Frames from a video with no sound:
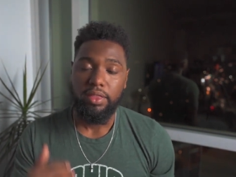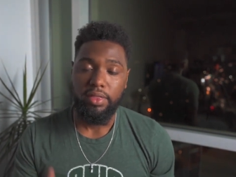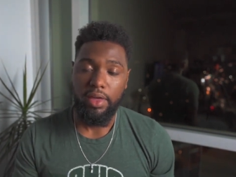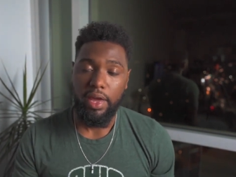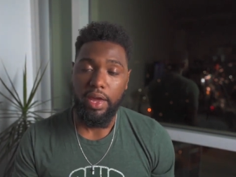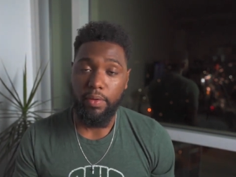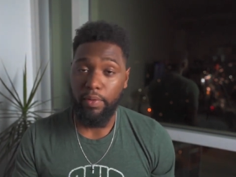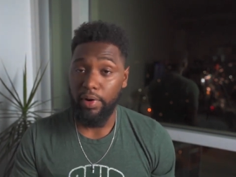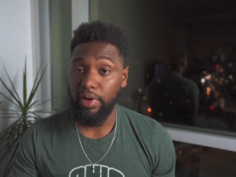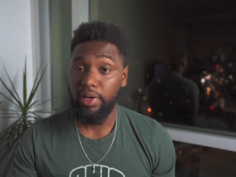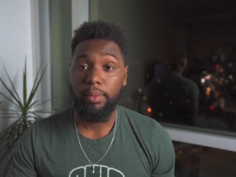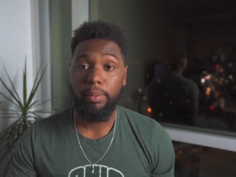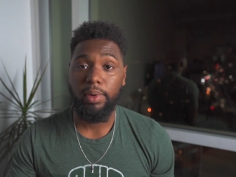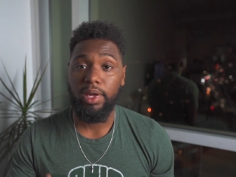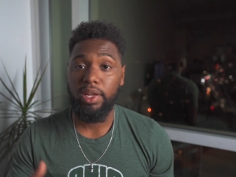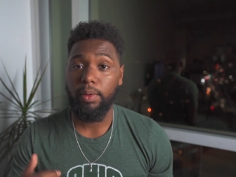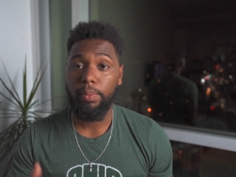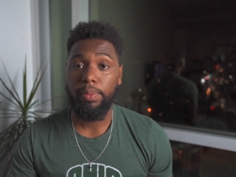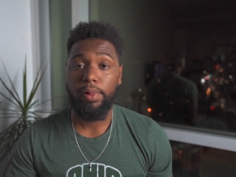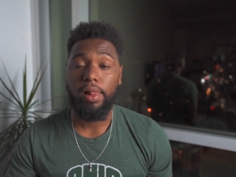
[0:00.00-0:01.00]
they
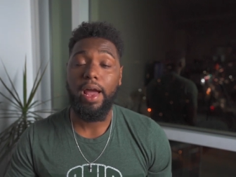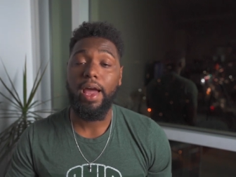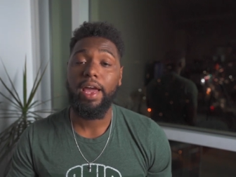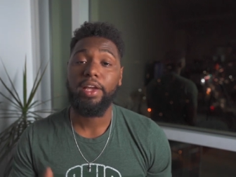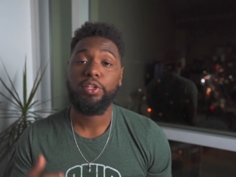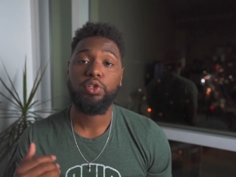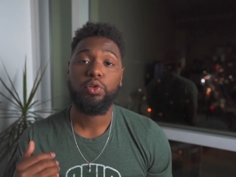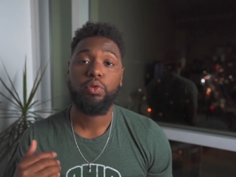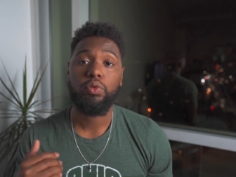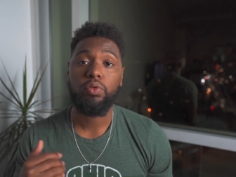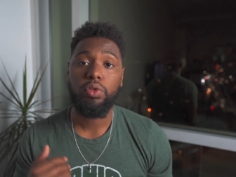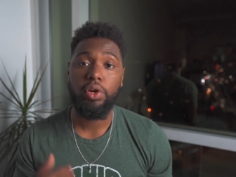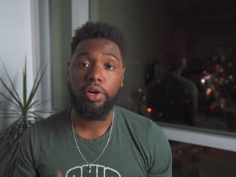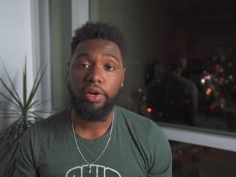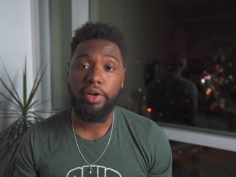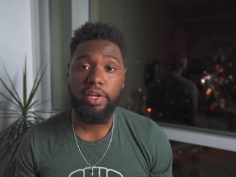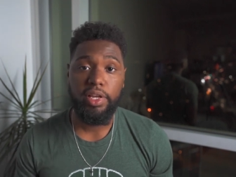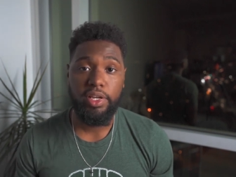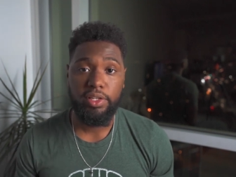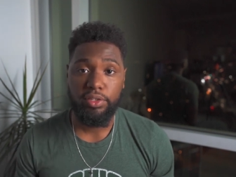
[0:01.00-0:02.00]
recommend applying to
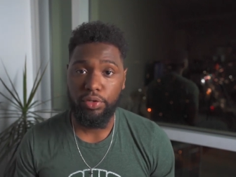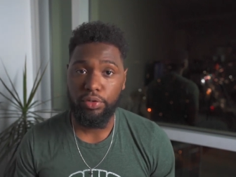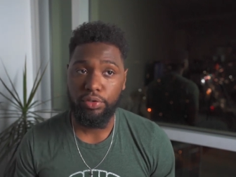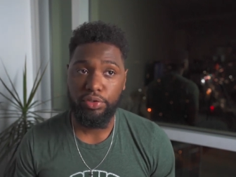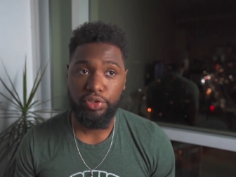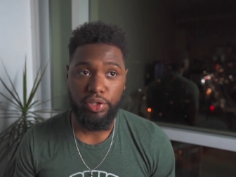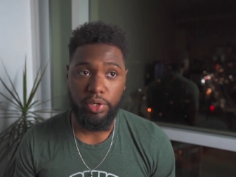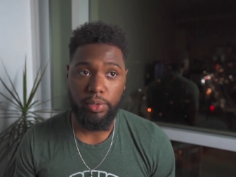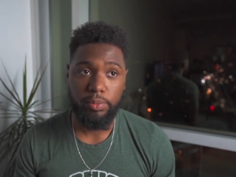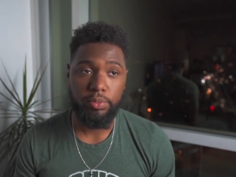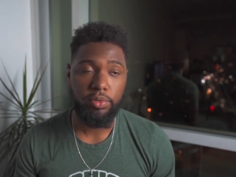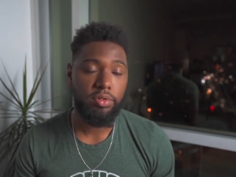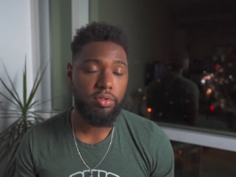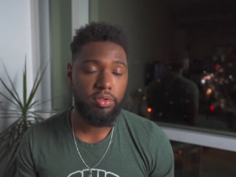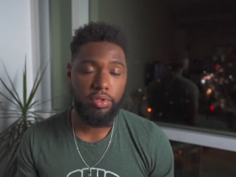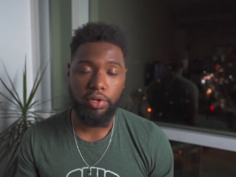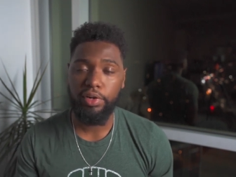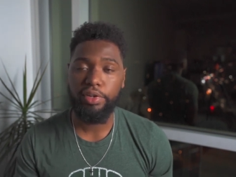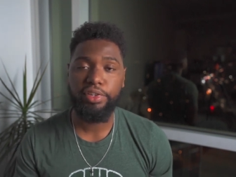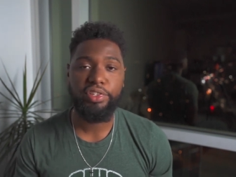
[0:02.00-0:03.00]
30 internships
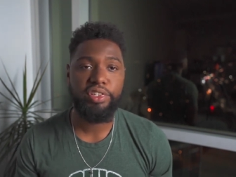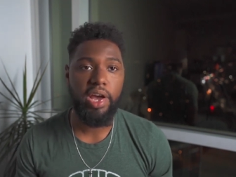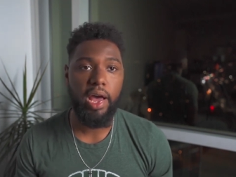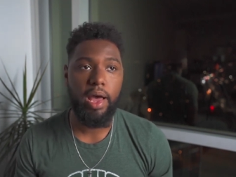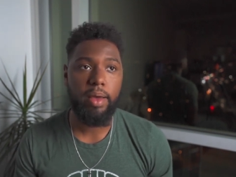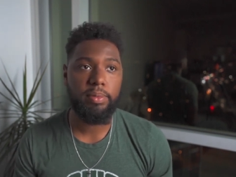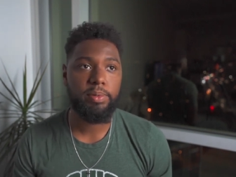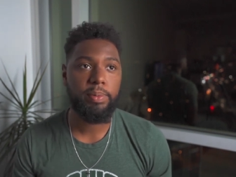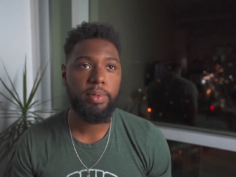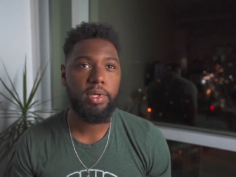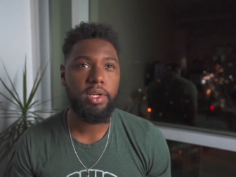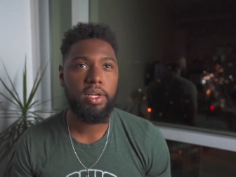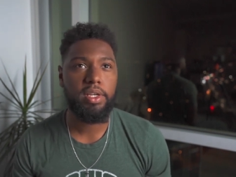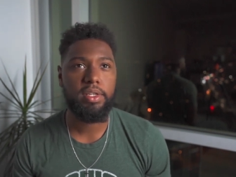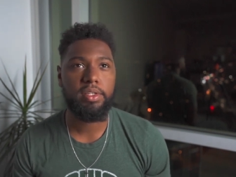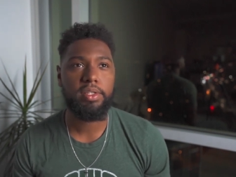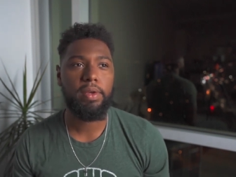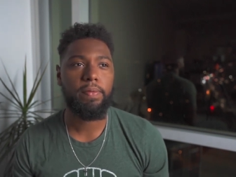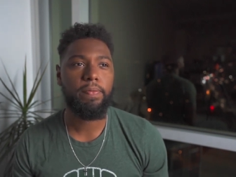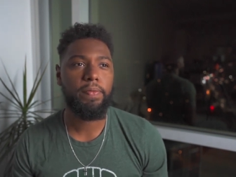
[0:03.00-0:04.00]
or 30 jobs,
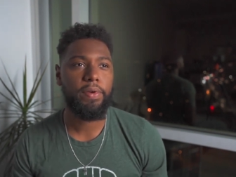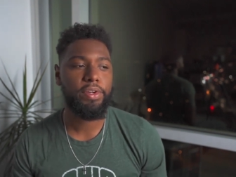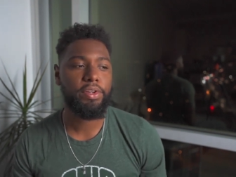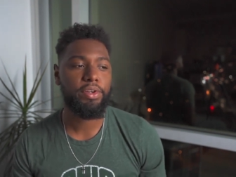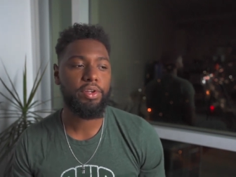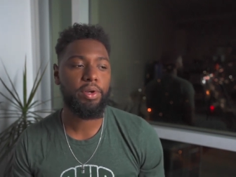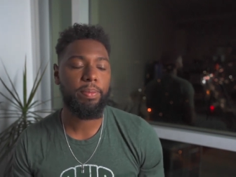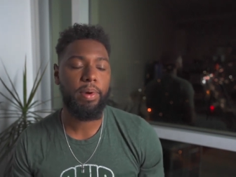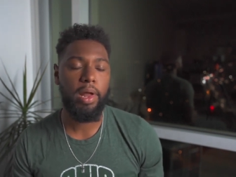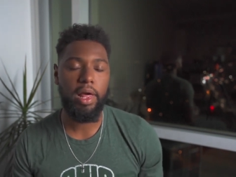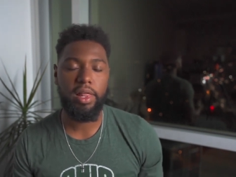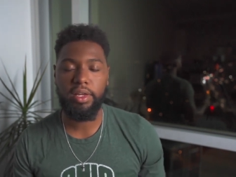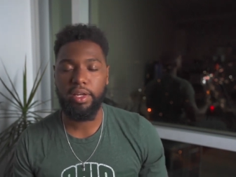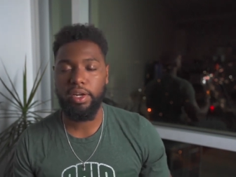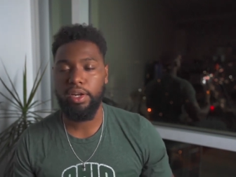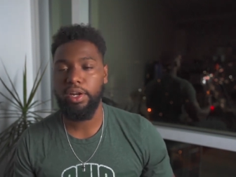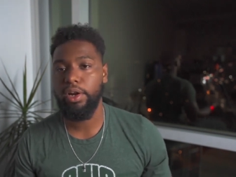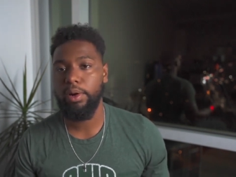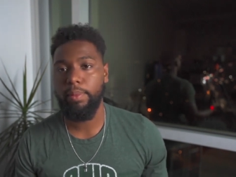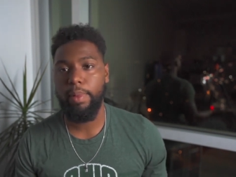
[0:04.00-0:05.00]
because they figure you're probably
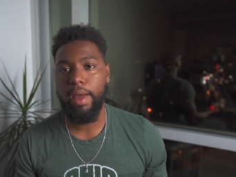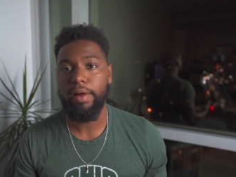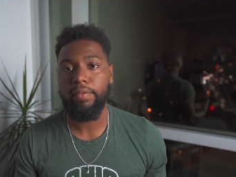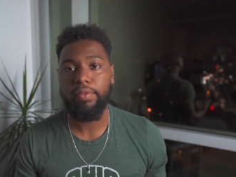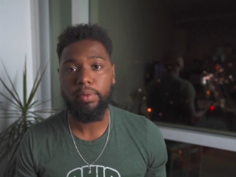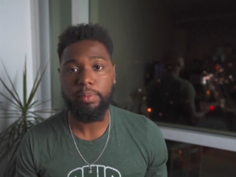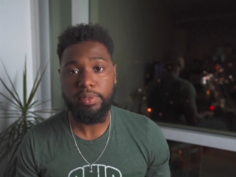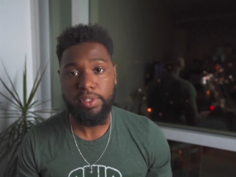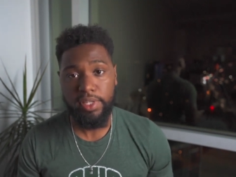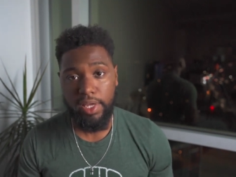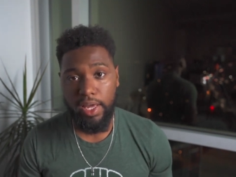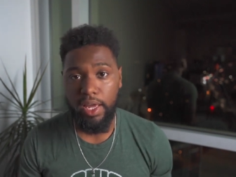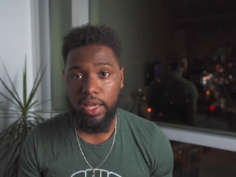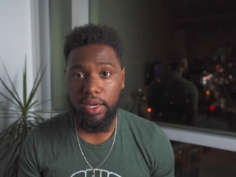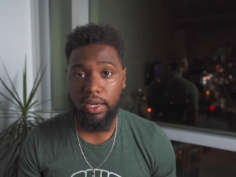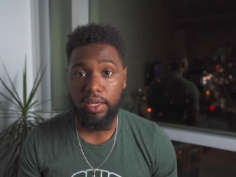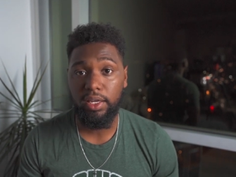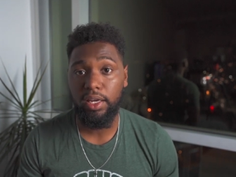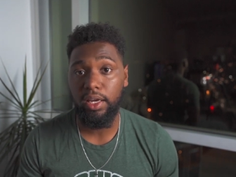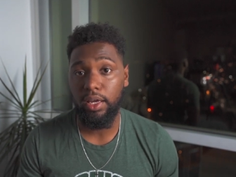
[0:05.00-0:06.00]
gonna hear back from
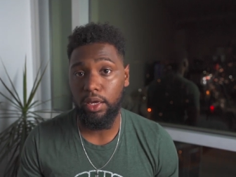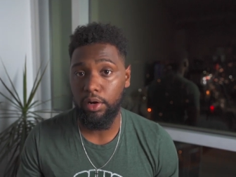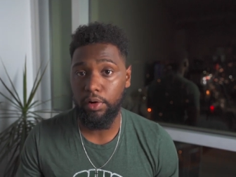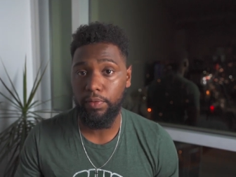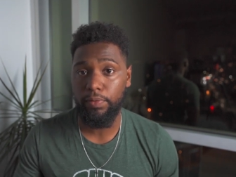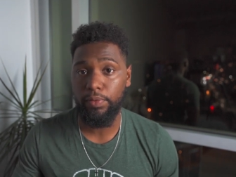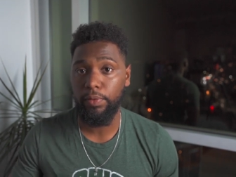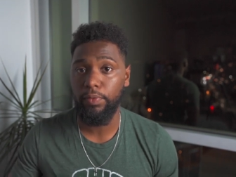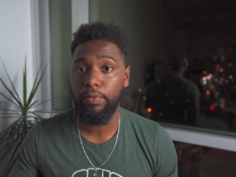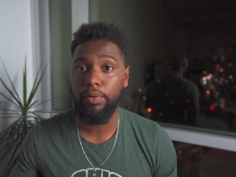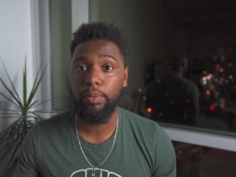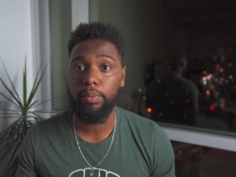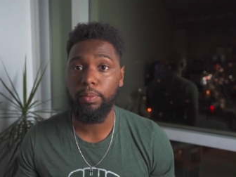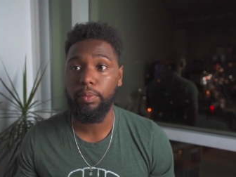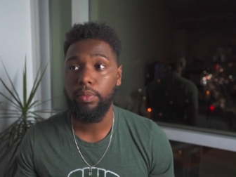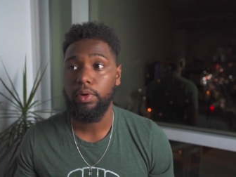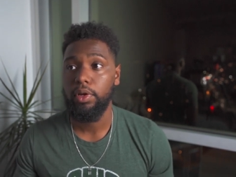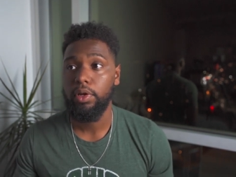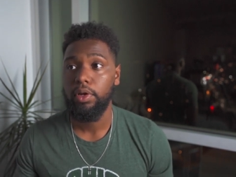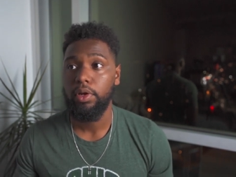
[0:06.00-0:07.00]
10 and get interviewed
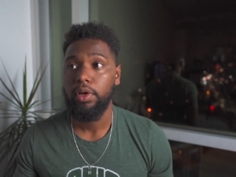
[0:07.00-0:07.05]
from,